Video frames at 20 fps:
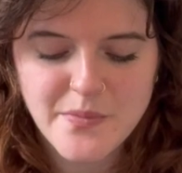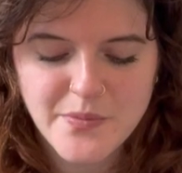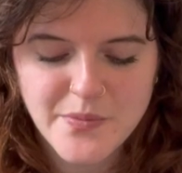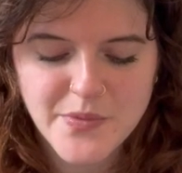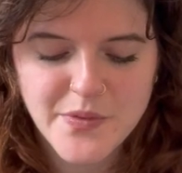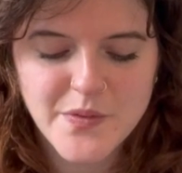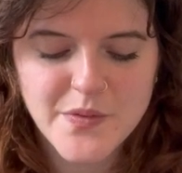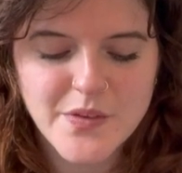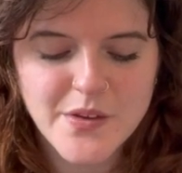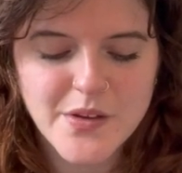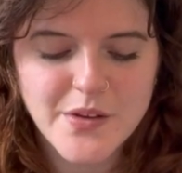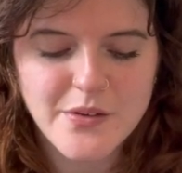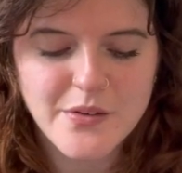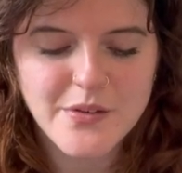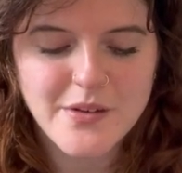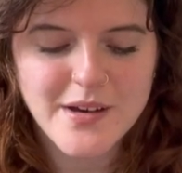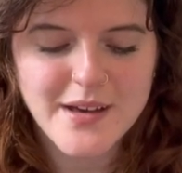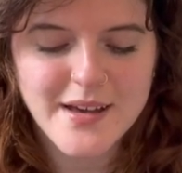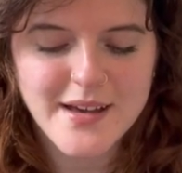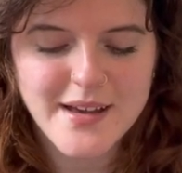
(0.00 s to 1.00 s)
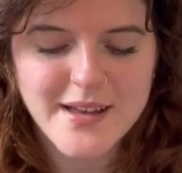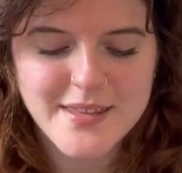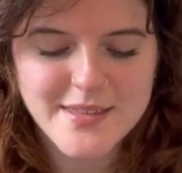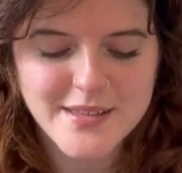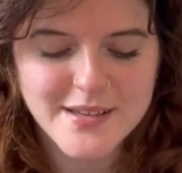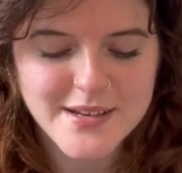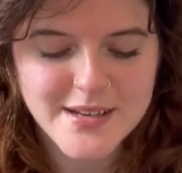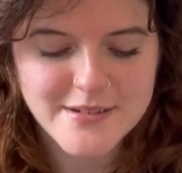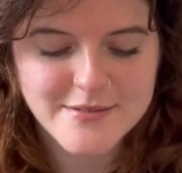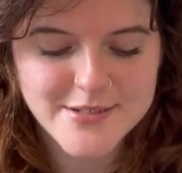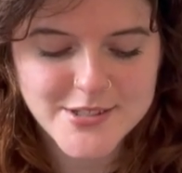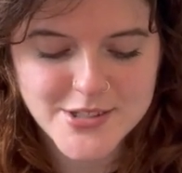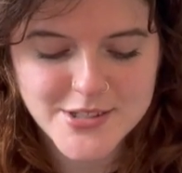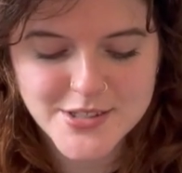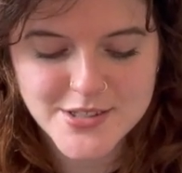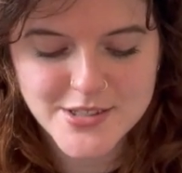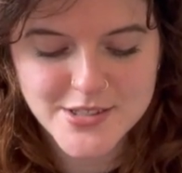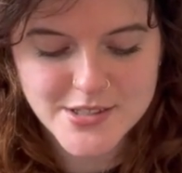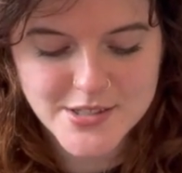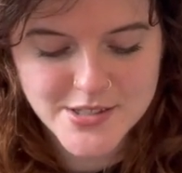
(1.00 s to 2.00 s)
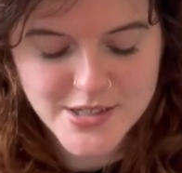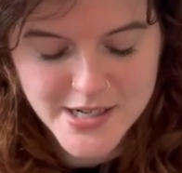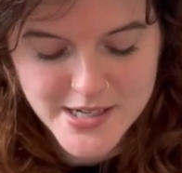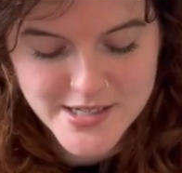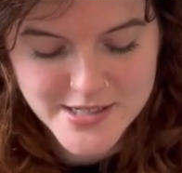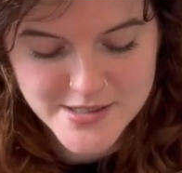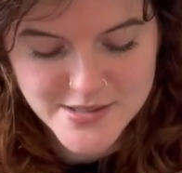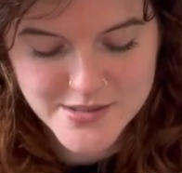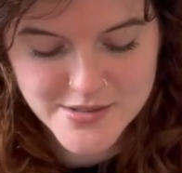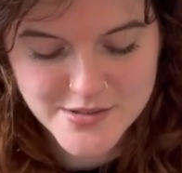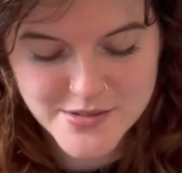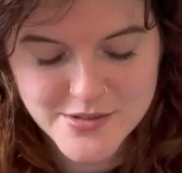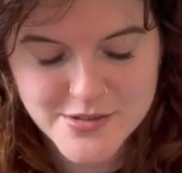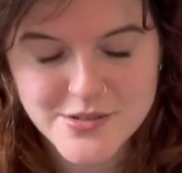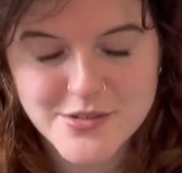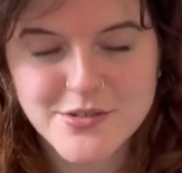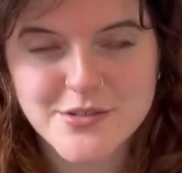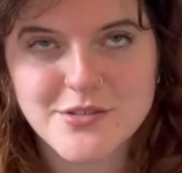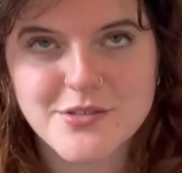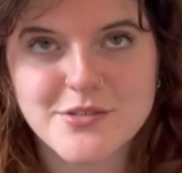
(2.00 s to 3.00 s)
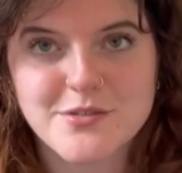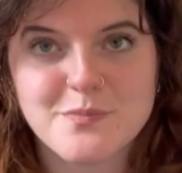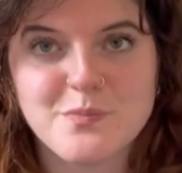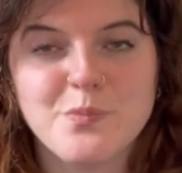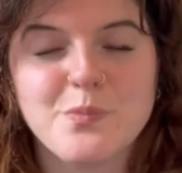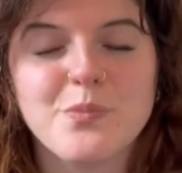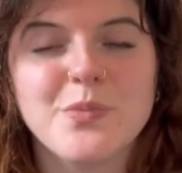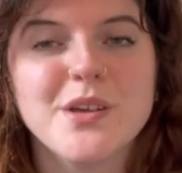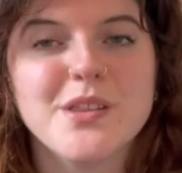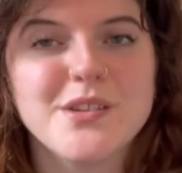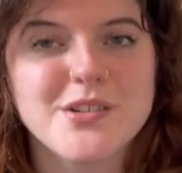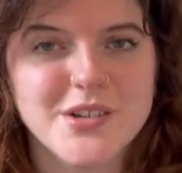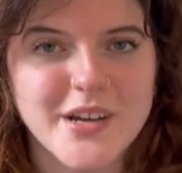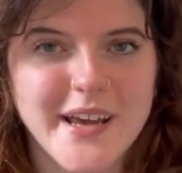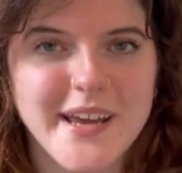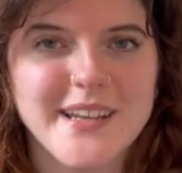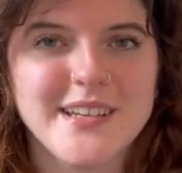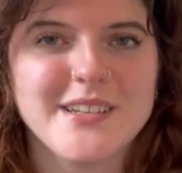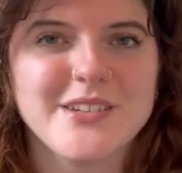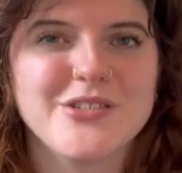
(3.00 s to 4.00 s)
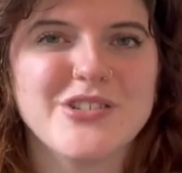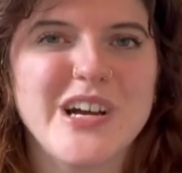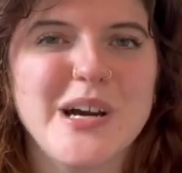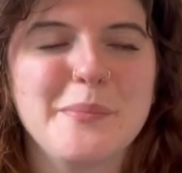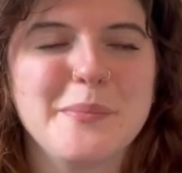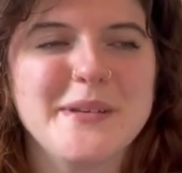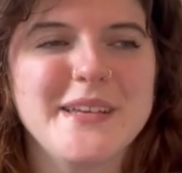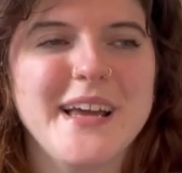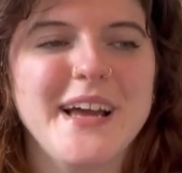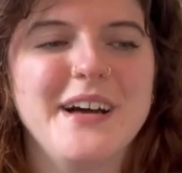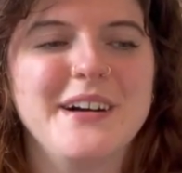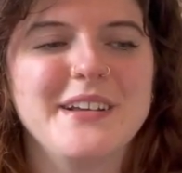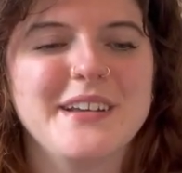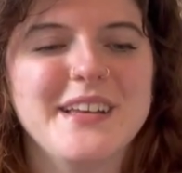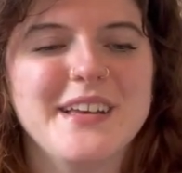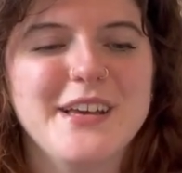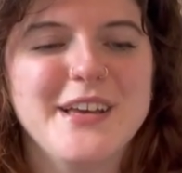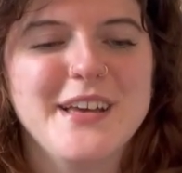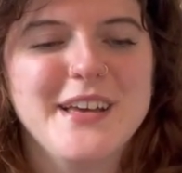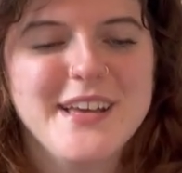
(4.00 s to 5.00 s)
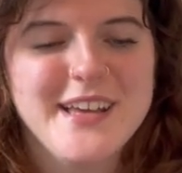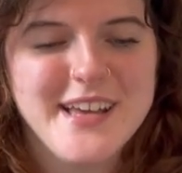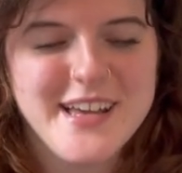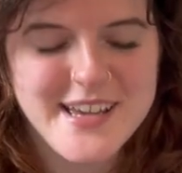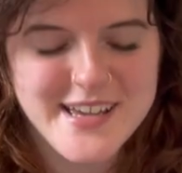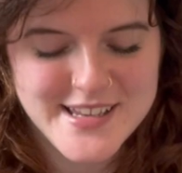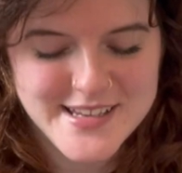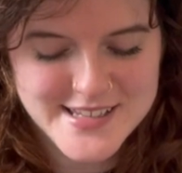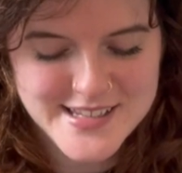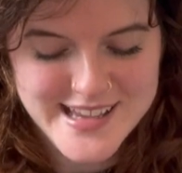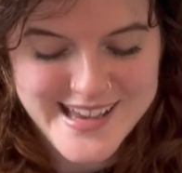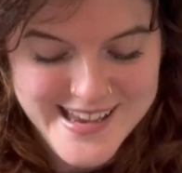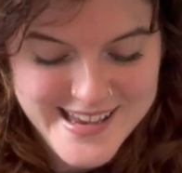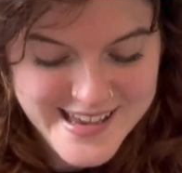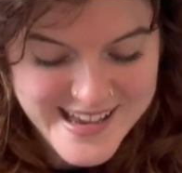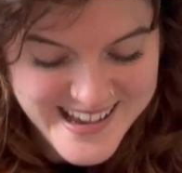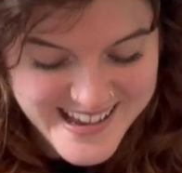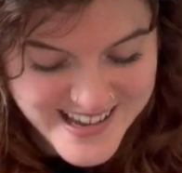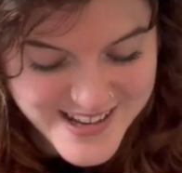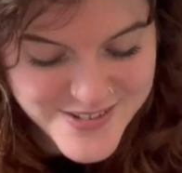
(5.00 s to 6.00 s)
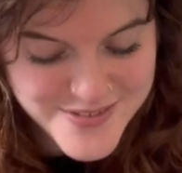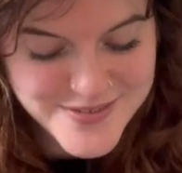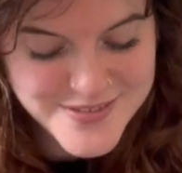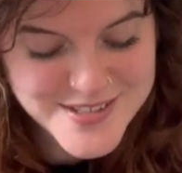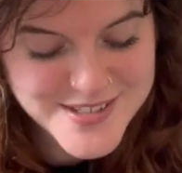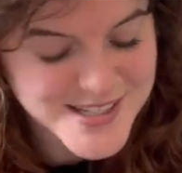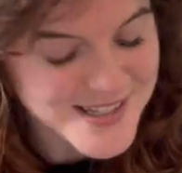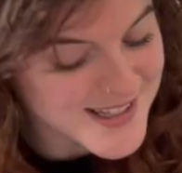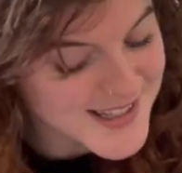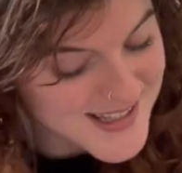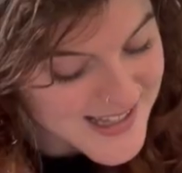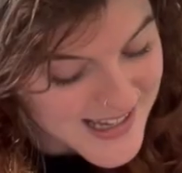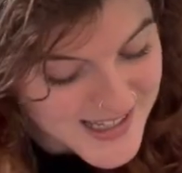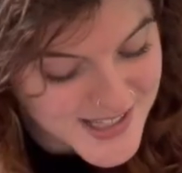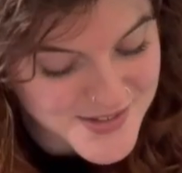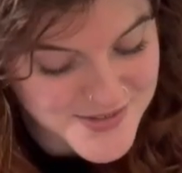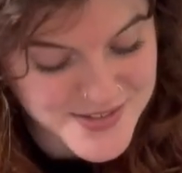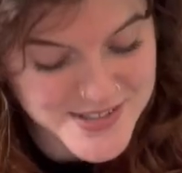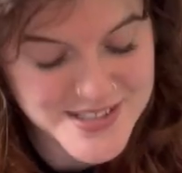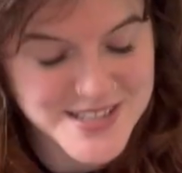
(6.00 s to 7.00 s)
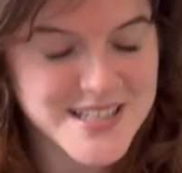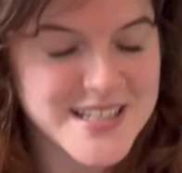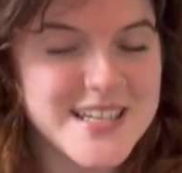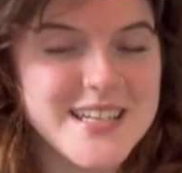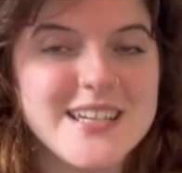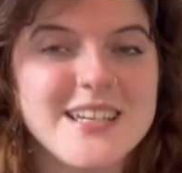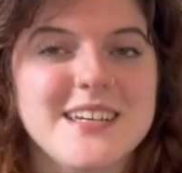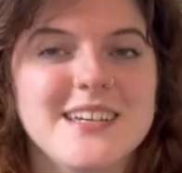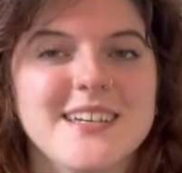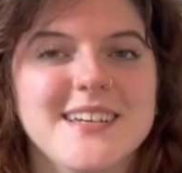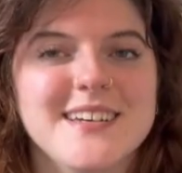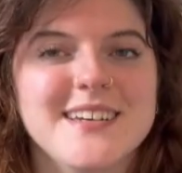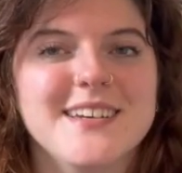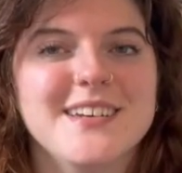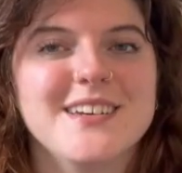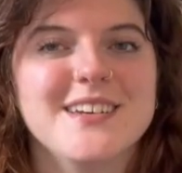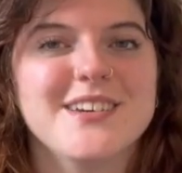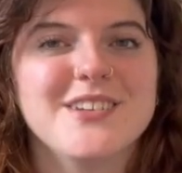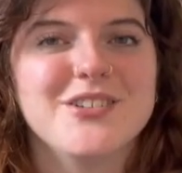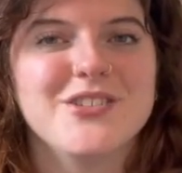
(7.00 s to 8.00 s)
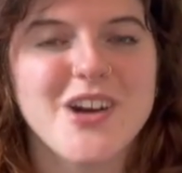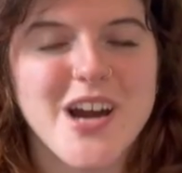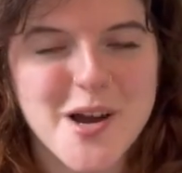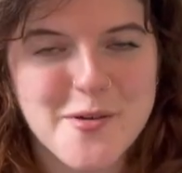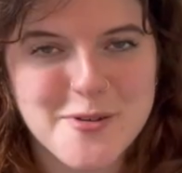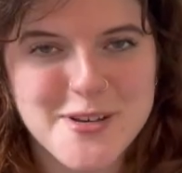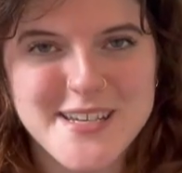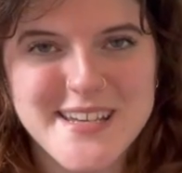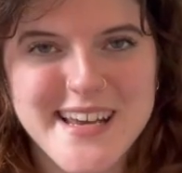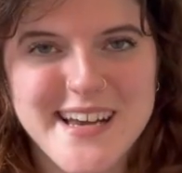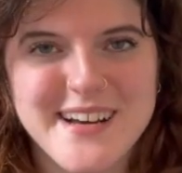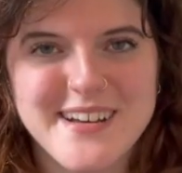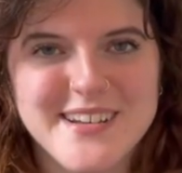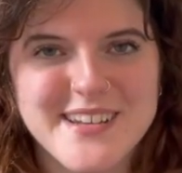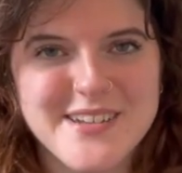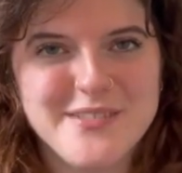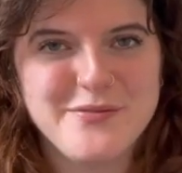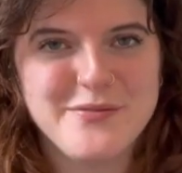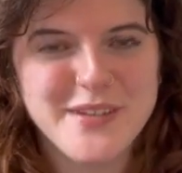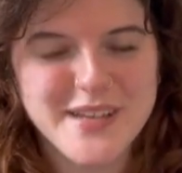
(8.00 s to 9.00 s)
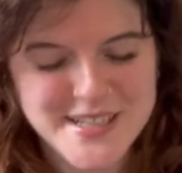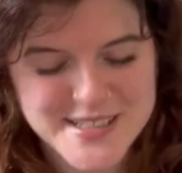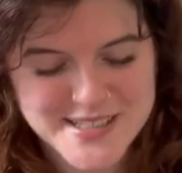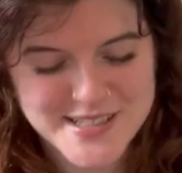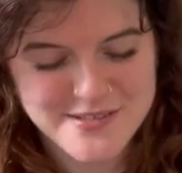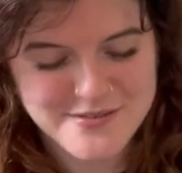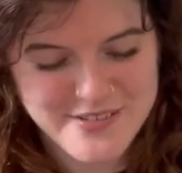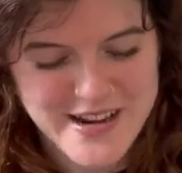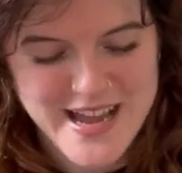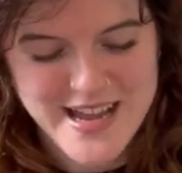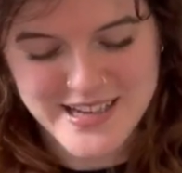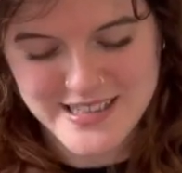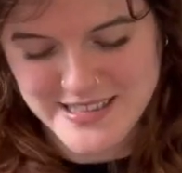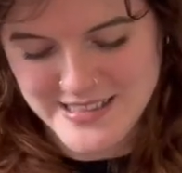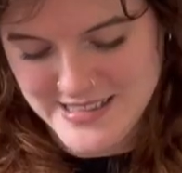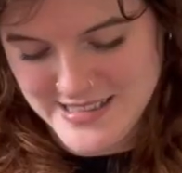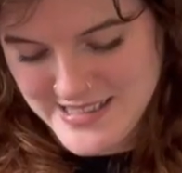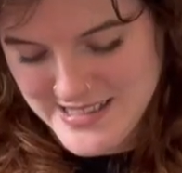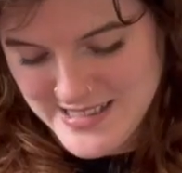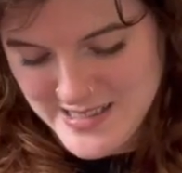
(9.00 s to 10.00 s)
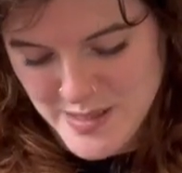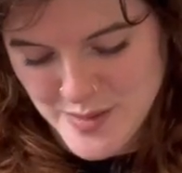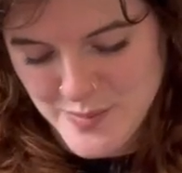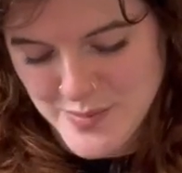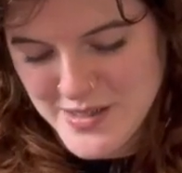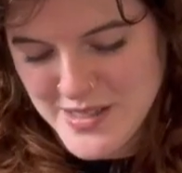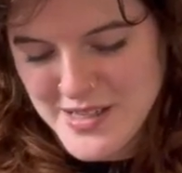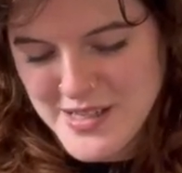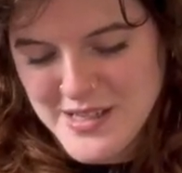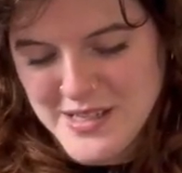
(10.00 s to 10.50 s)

So I thought I would start with trying to drop down, and I have successfully dropped down and fixed the raglan seams.